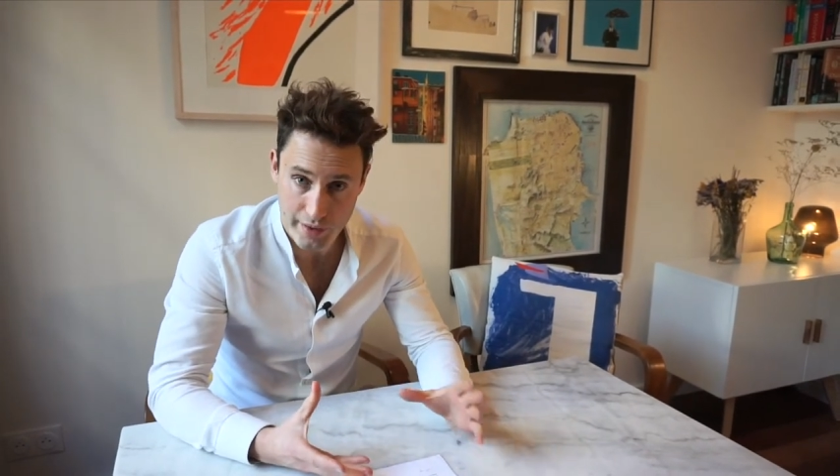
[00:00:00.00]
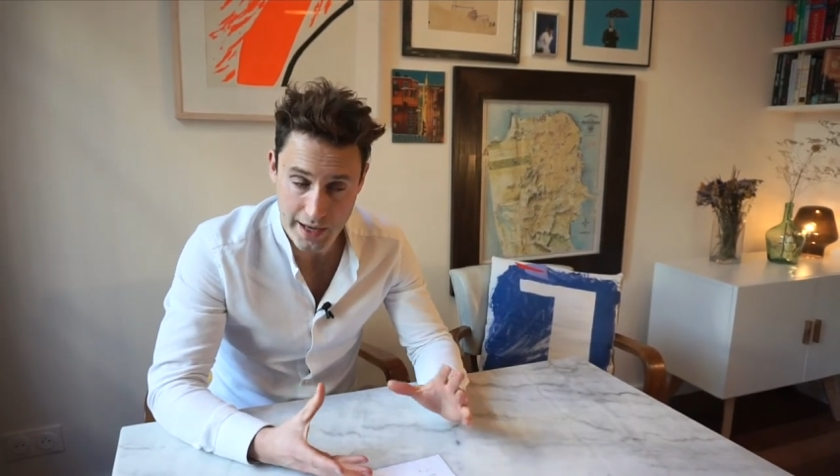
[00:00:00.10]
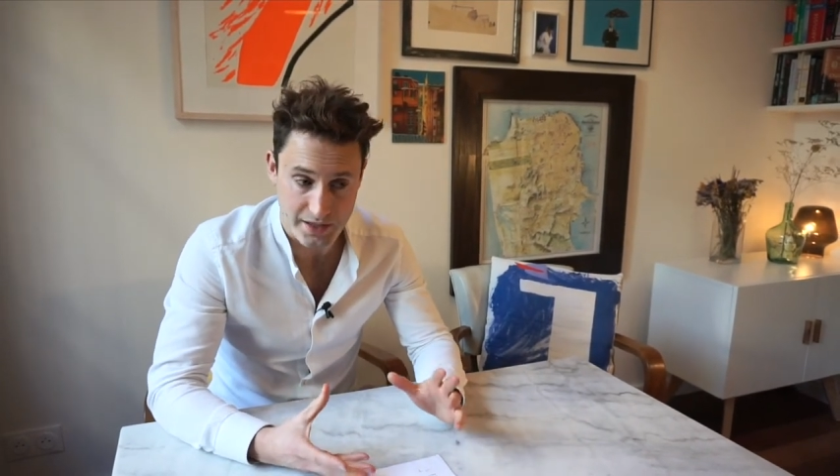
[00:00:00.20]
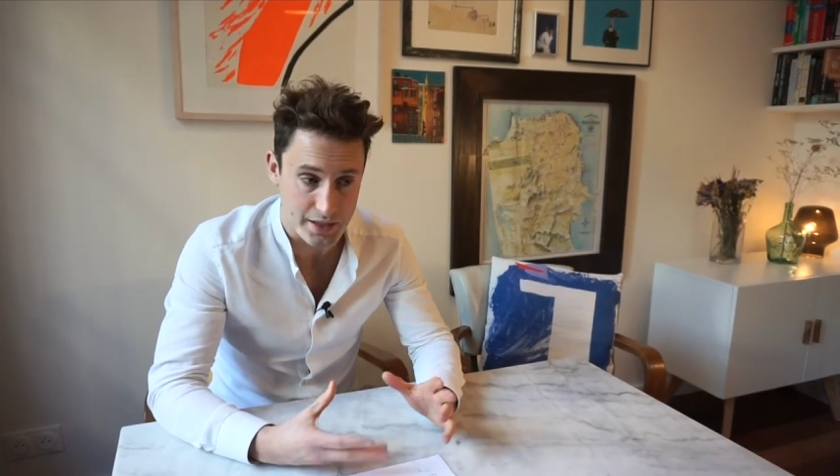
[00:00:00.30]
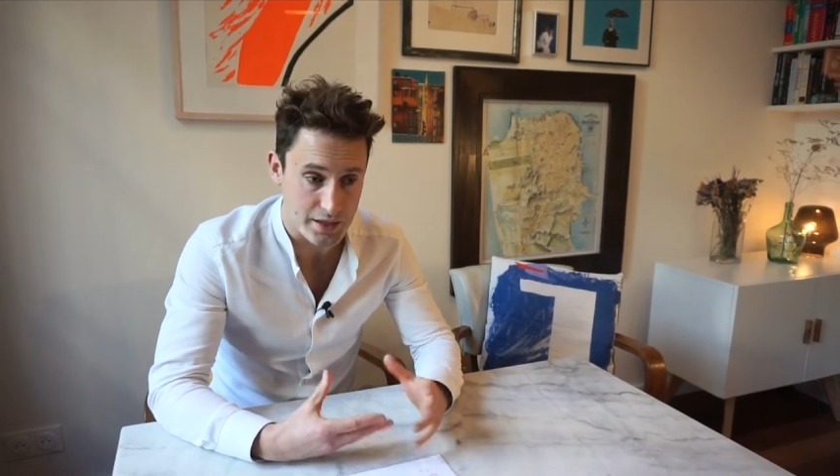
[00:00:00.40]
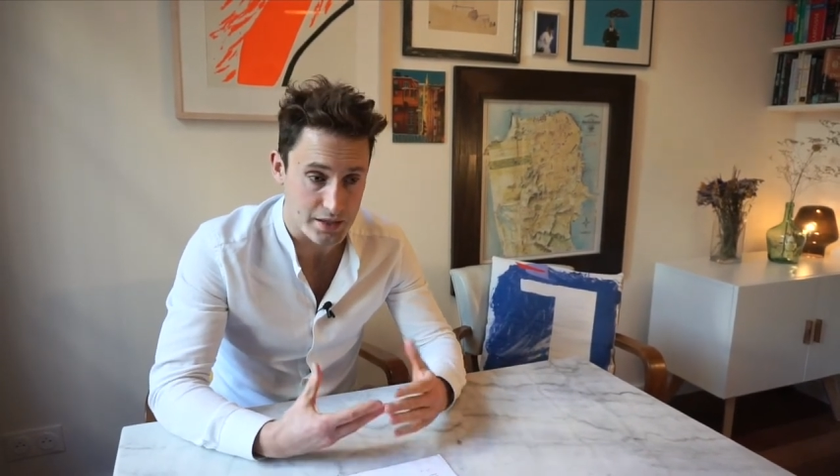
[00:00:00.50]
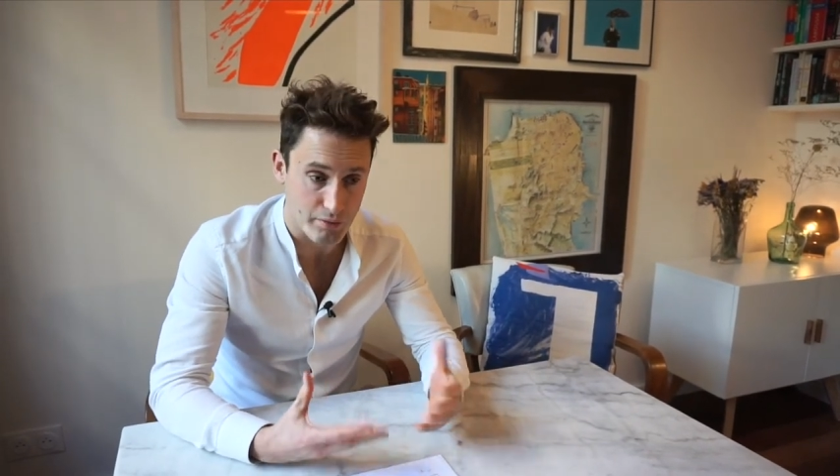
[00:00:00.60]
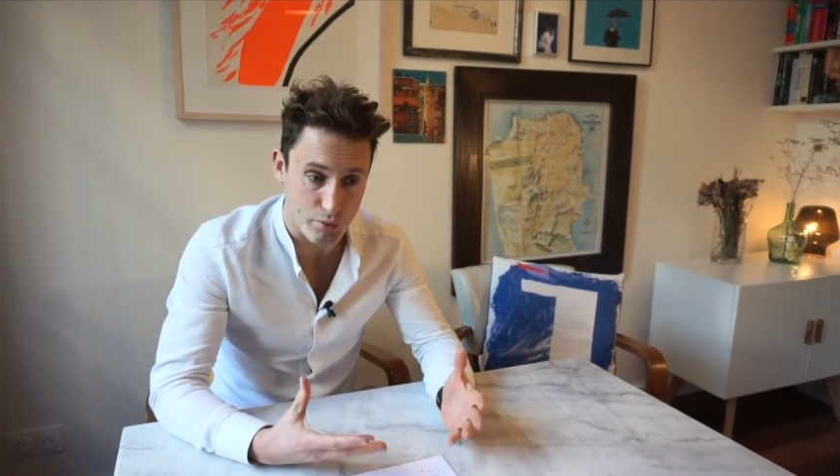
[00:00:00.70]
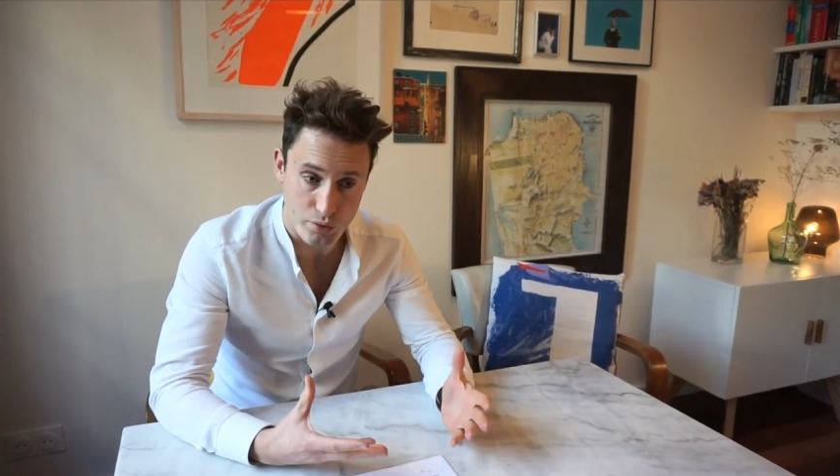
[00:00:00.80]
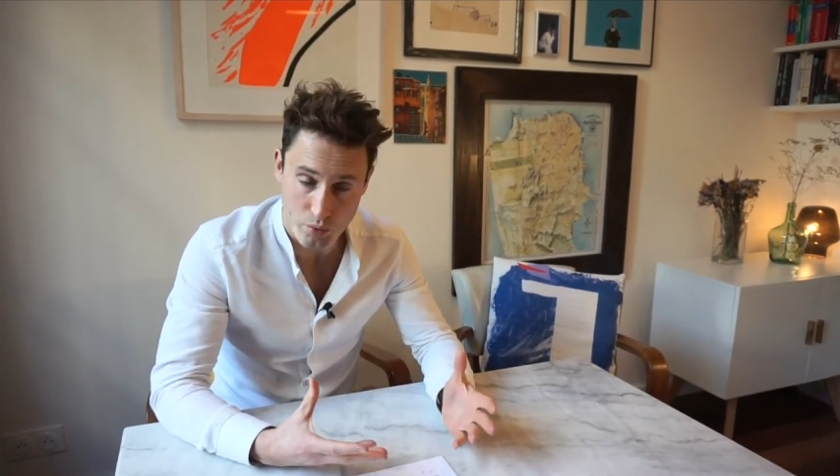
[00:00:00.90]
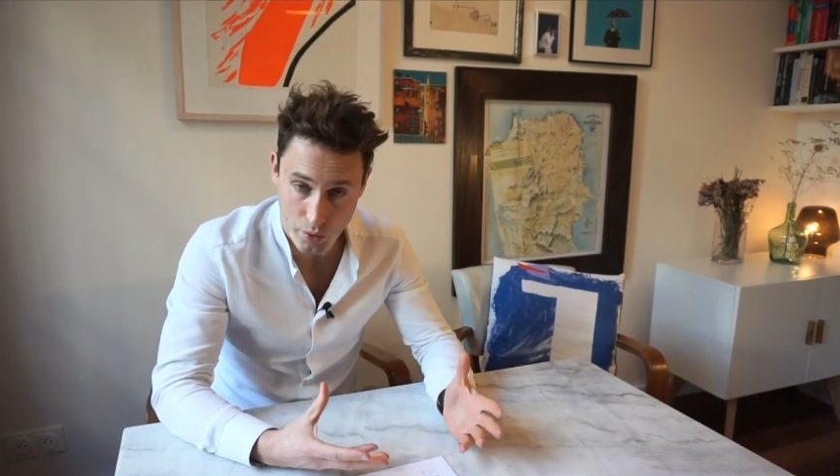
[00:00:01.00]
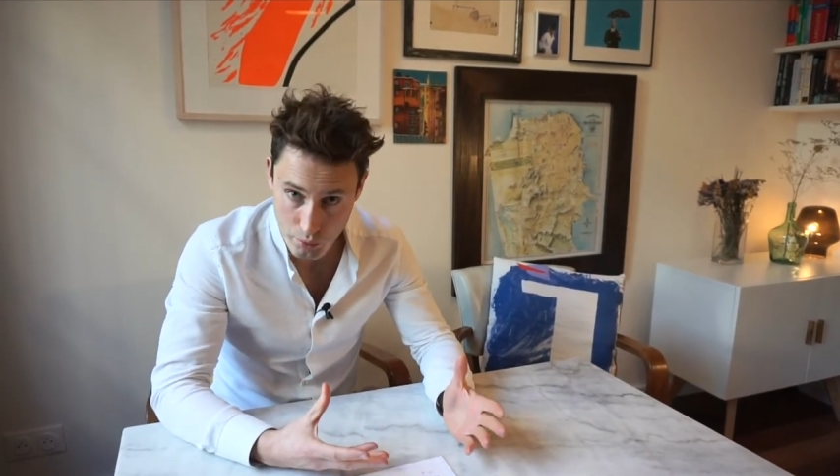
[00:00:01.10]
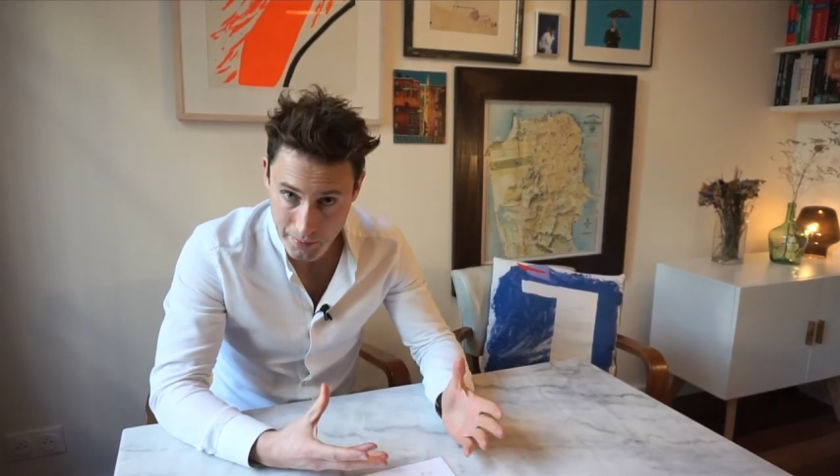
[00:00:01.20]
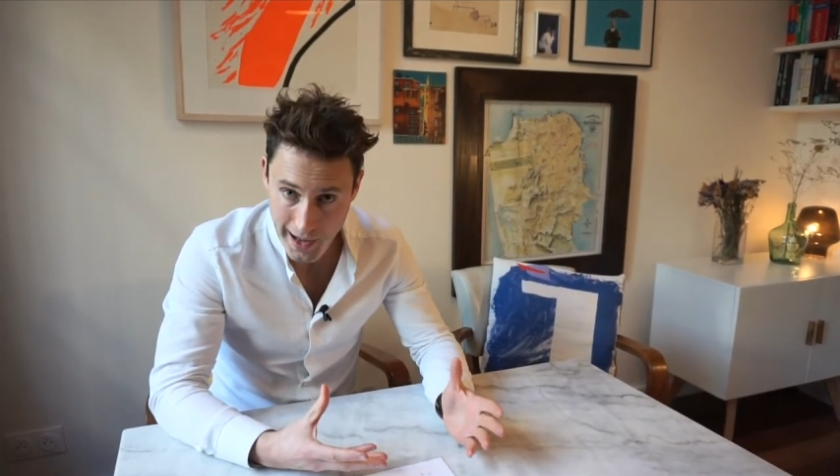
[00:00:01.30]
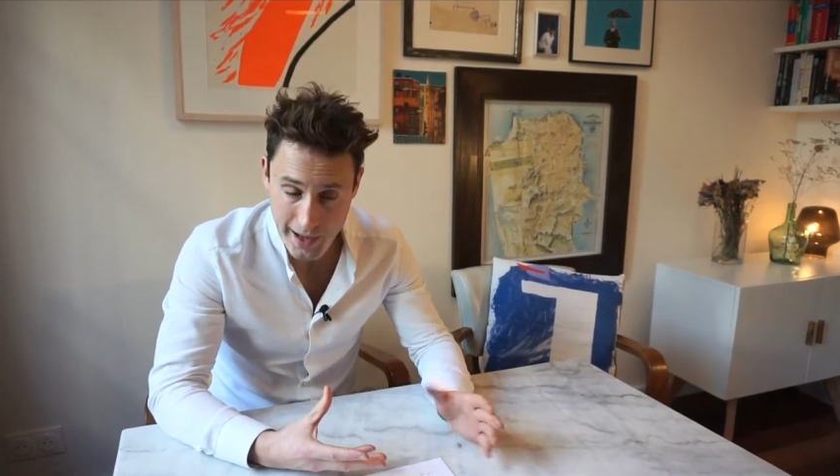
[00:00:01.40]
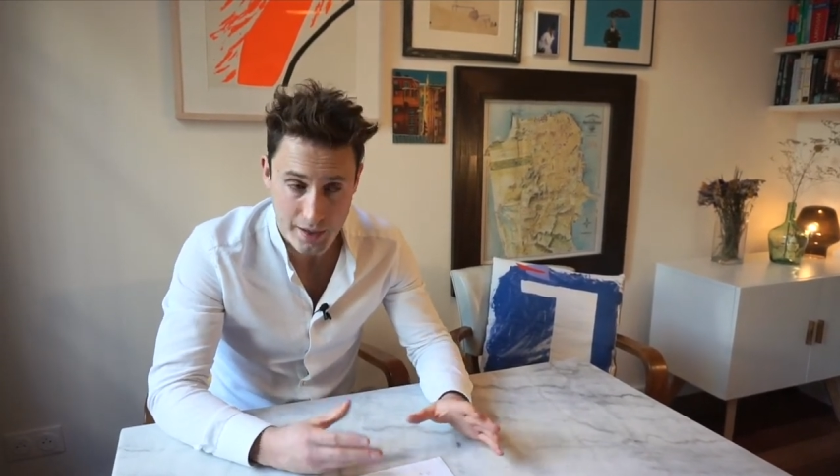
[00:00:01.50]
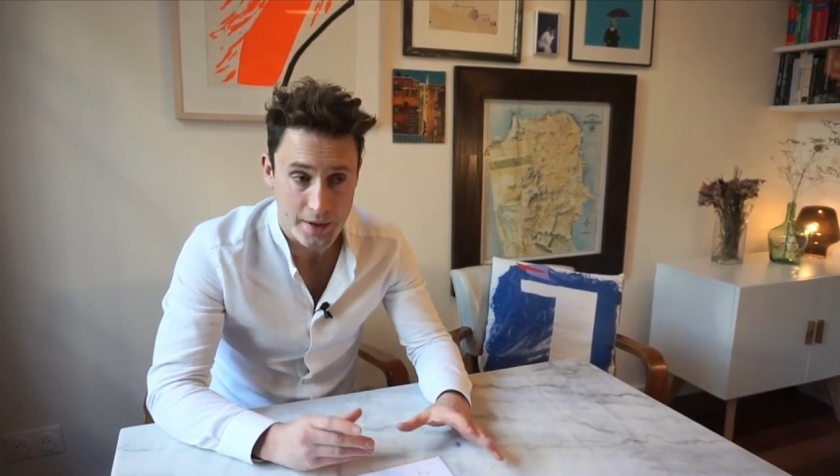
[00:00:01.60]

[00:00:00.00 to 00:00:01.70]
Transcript: that is of course what you'll pay.